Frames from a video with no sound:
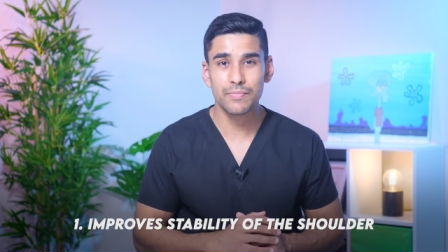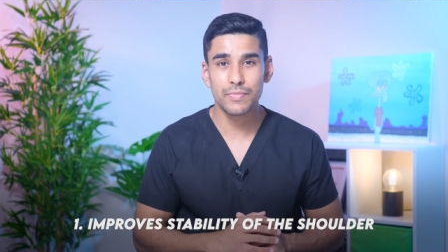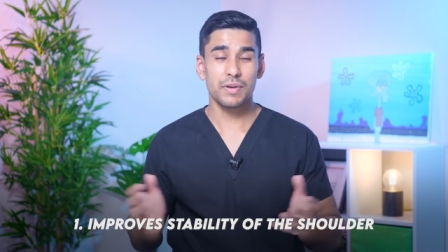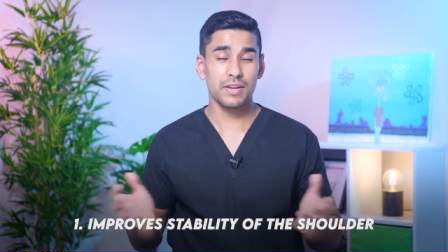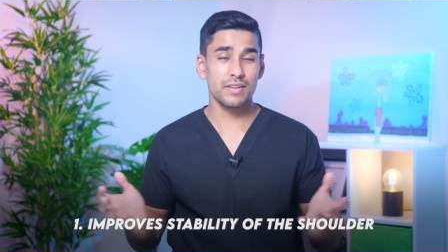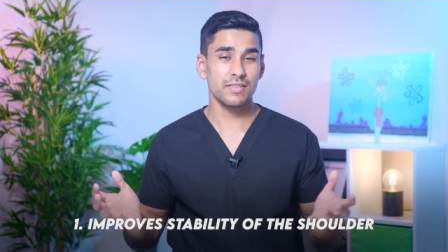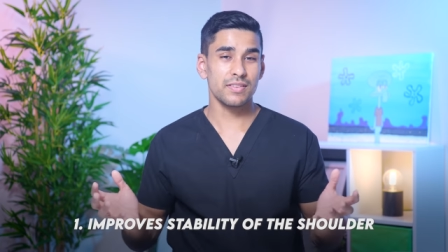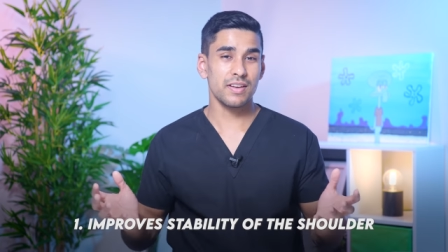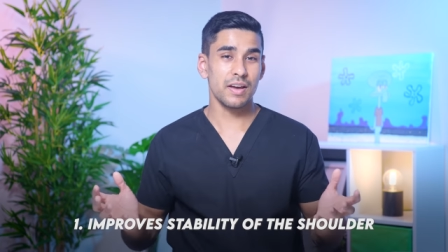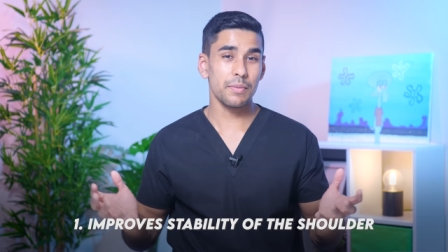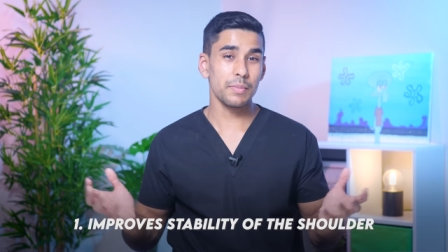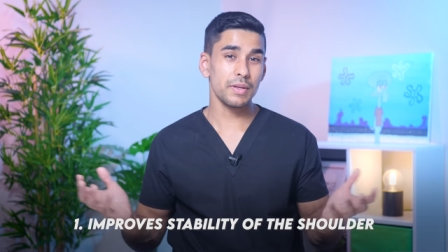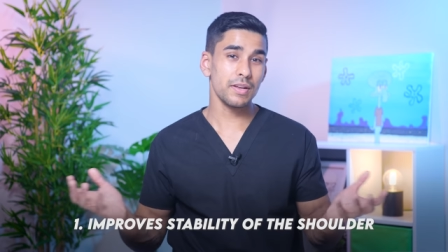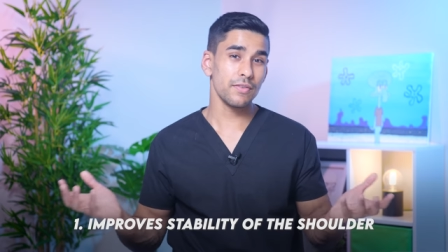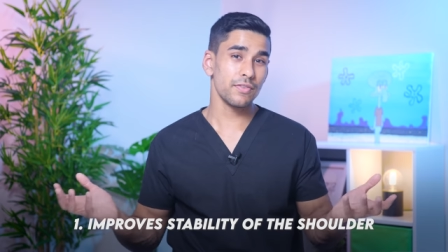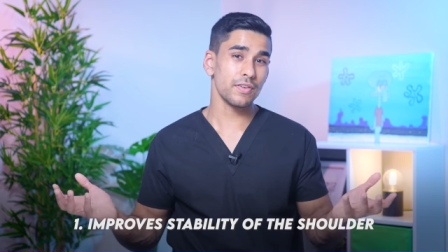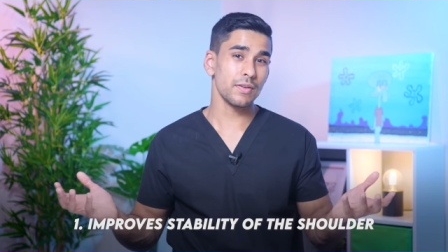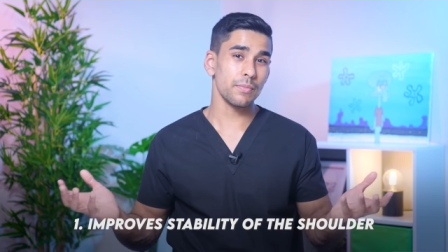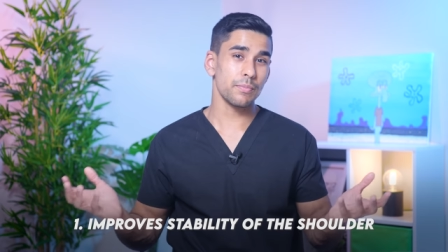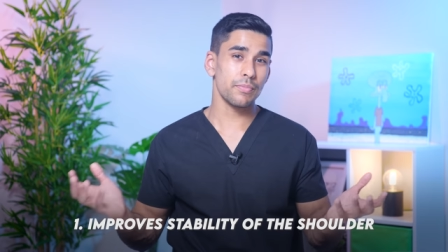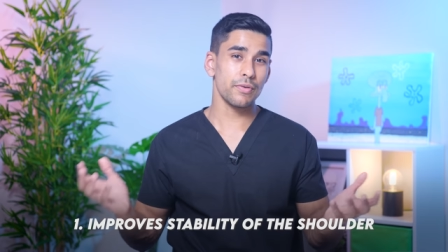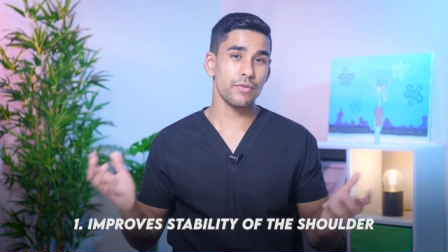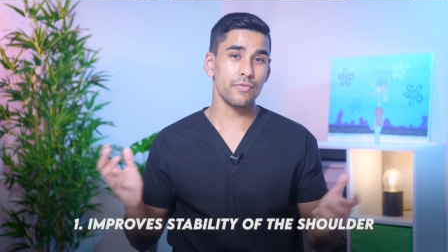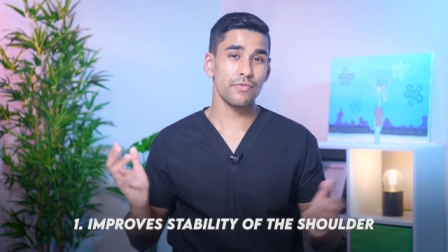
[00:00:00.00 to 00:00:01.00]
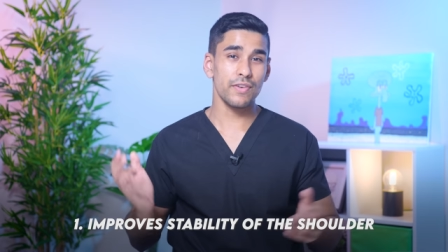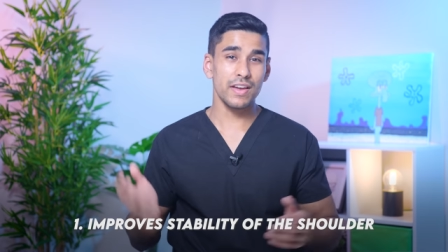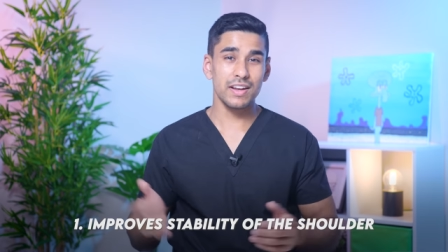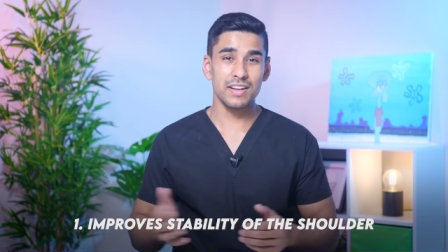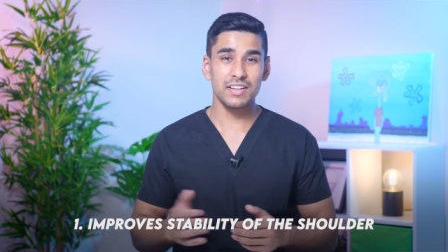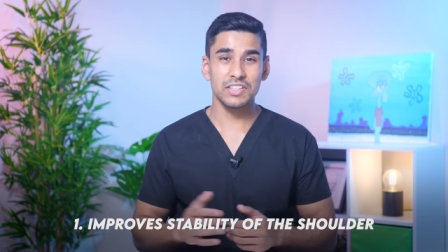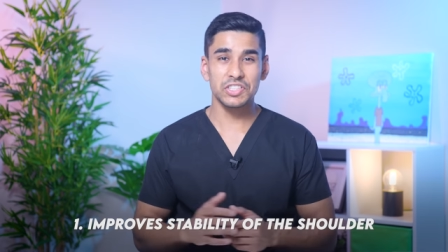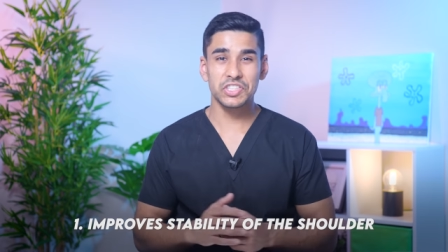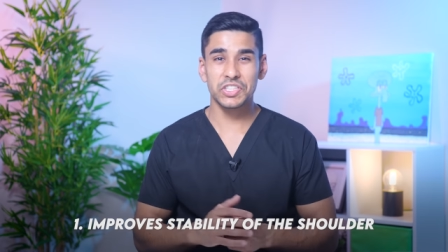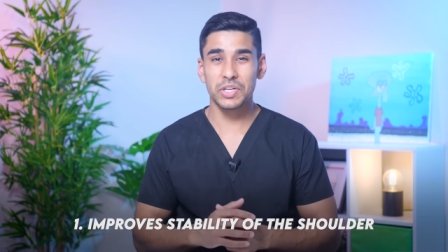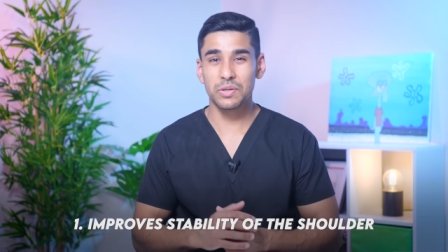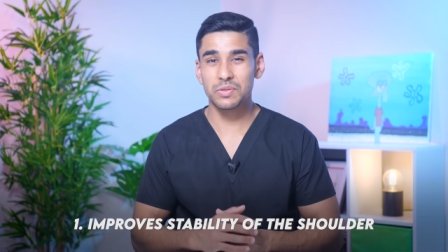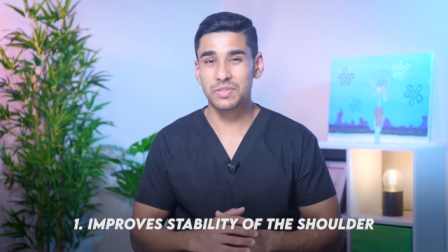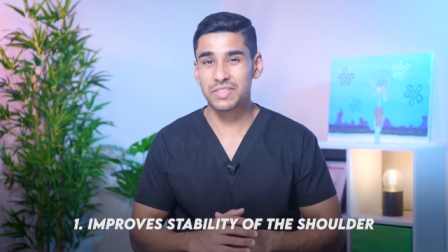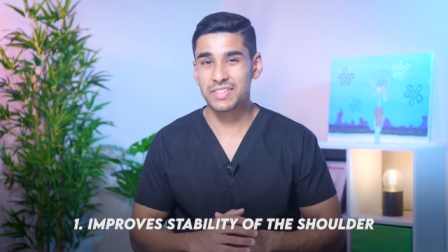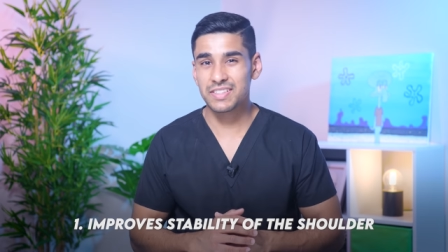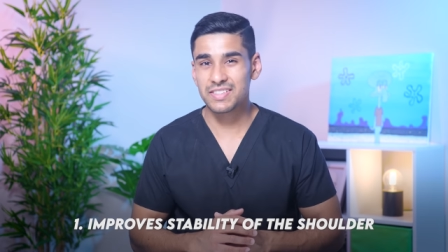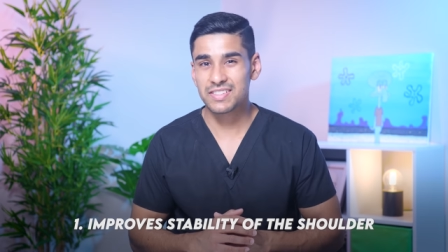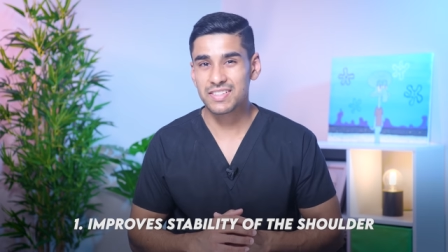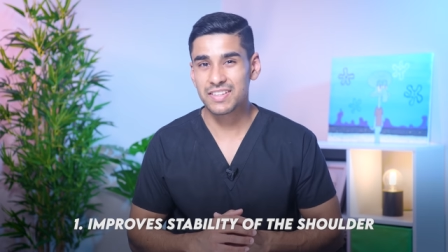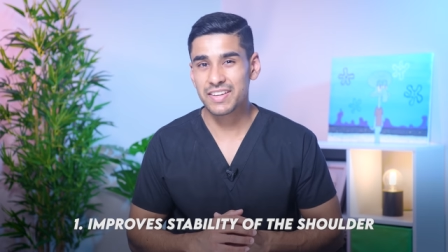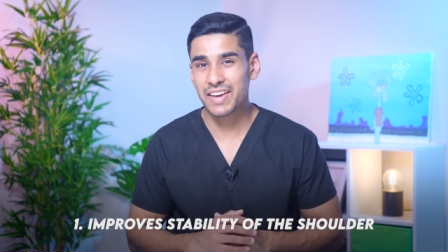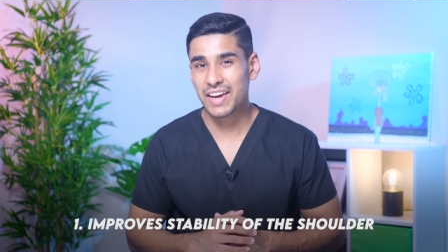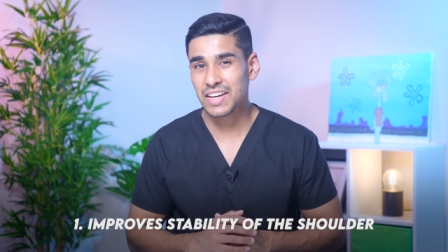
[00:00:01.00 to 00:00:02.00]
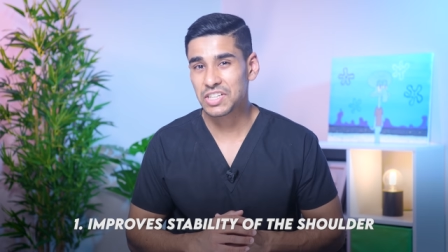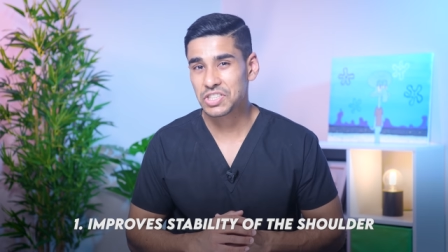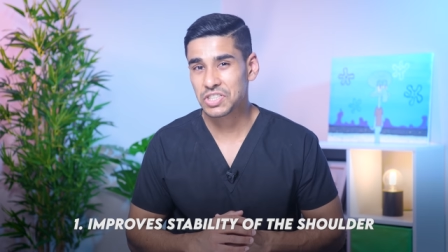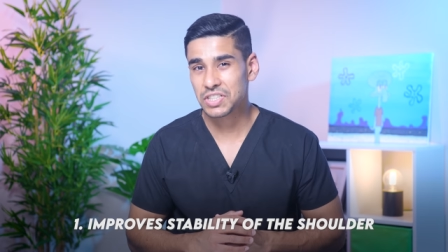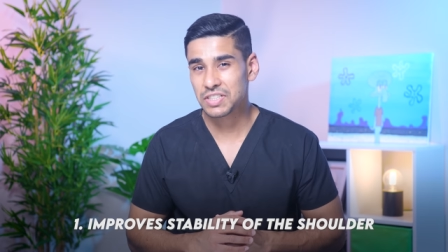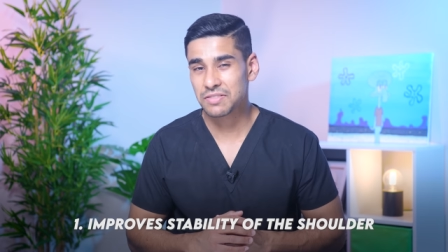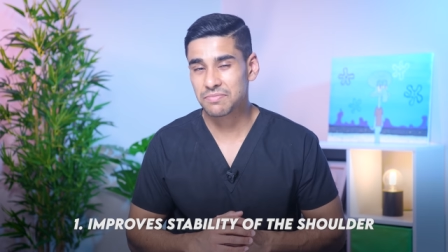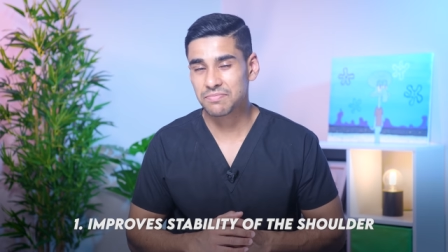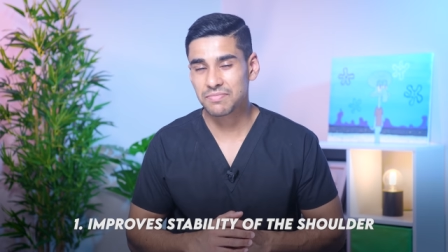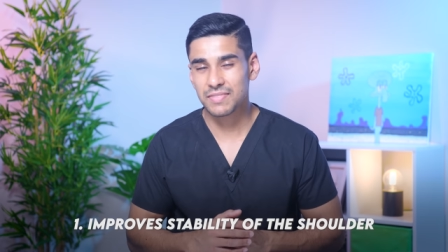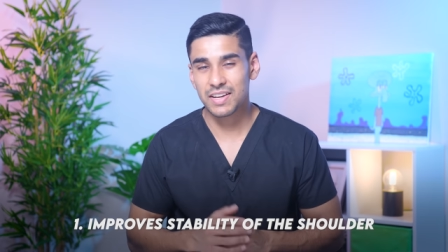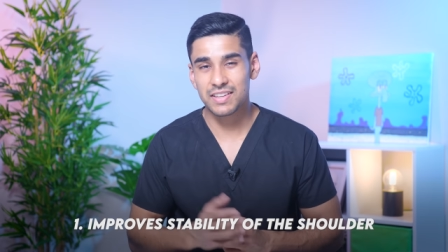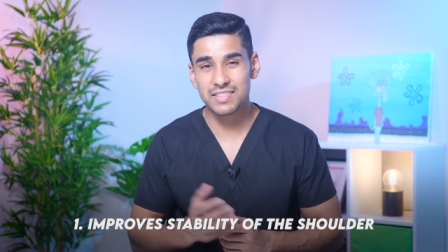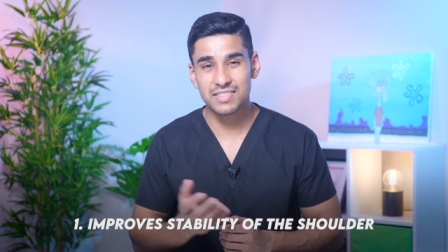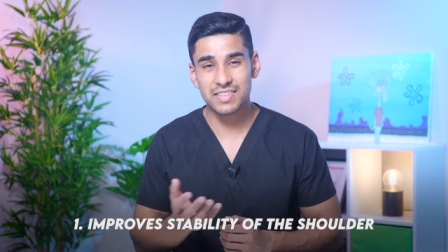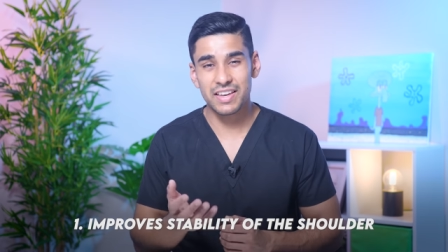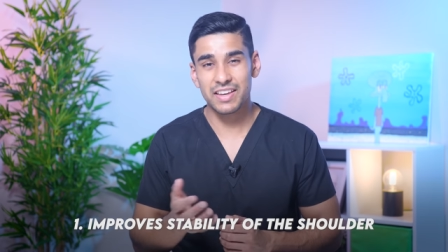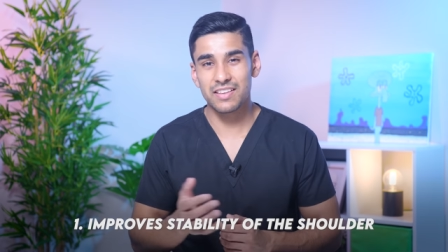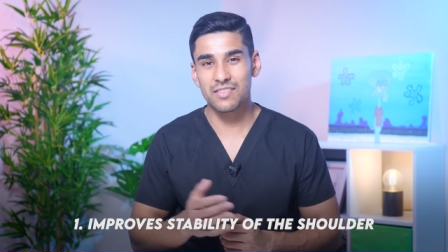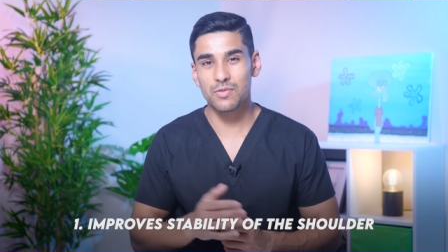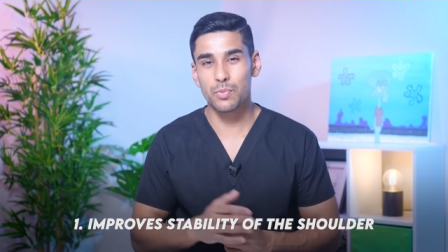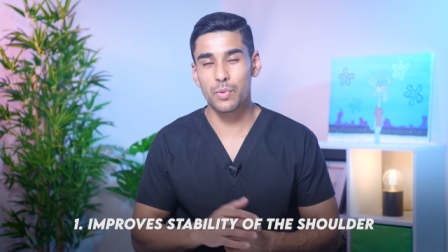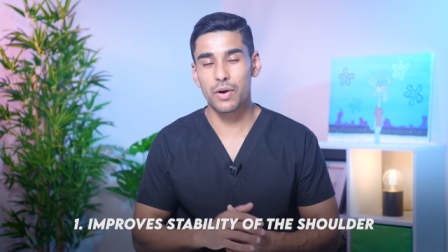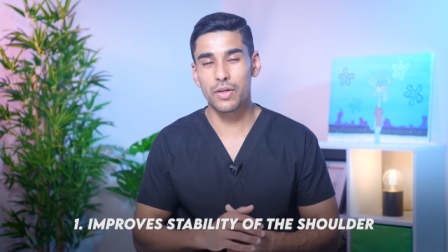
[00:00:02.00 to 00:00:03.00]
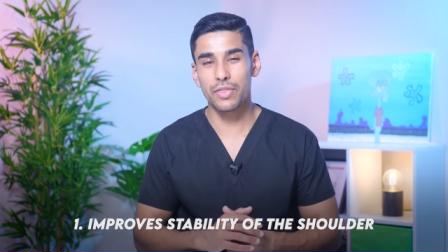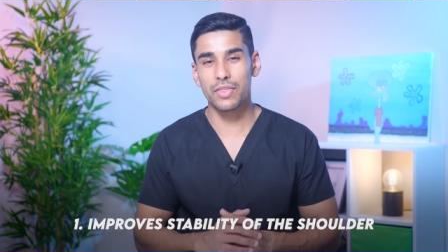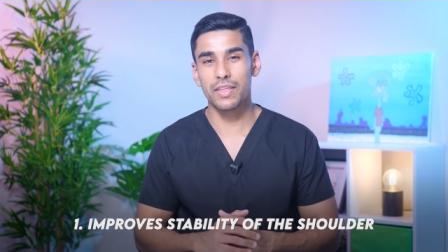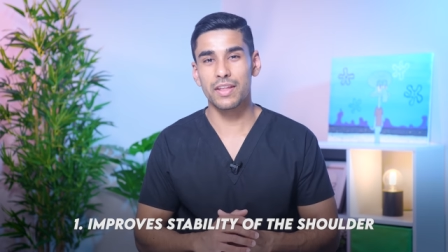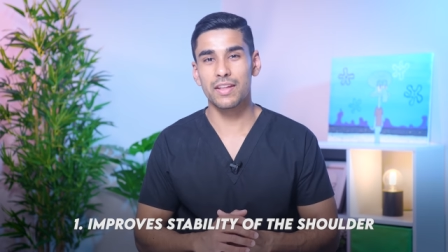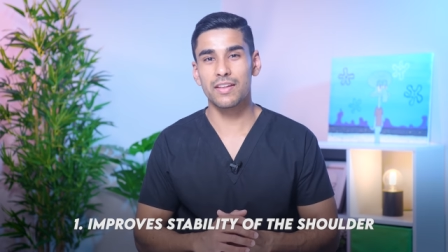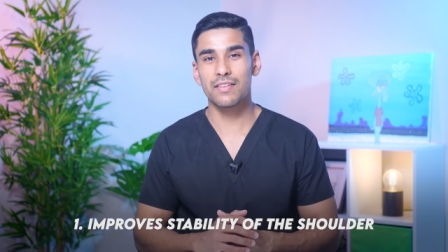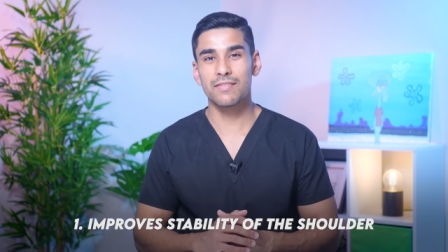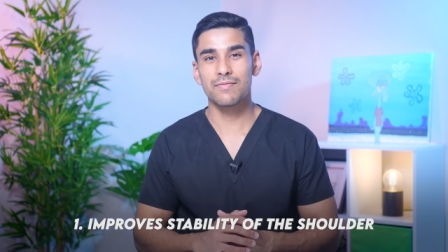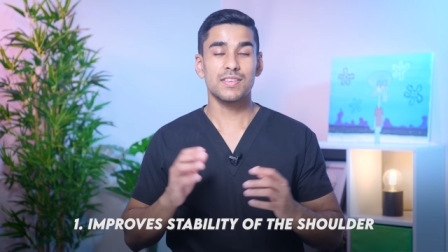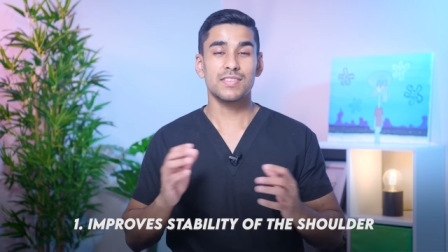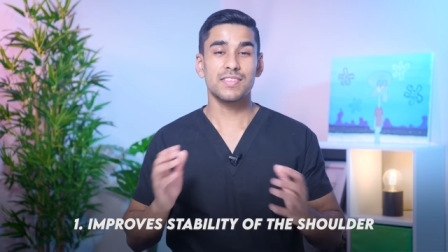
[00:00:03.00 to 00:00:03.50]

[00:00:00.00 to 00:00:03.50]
but I mean if you can prevent a shoulder dislocation, I'd say it's worth it.